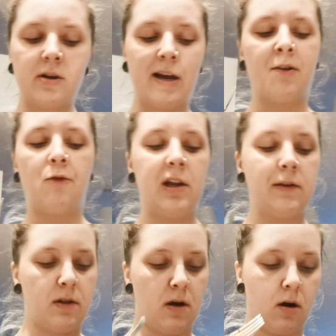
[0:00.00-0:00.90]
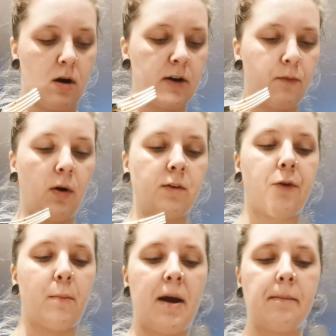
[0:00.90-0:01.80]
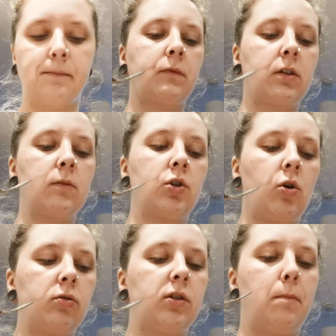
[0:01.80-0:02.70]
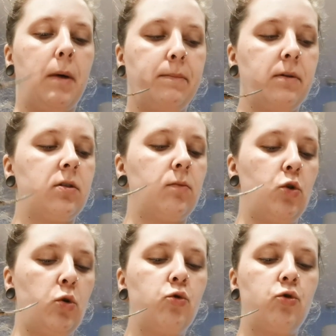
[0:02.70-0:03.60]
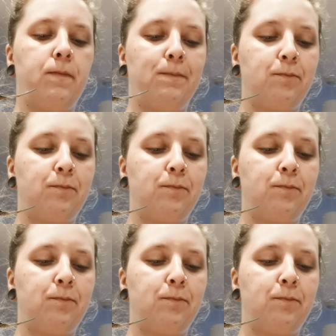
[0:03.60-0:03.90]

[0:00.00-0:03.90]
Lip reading: to get the flavour that I kind of want from it. Some salt, some pepper, some nooch.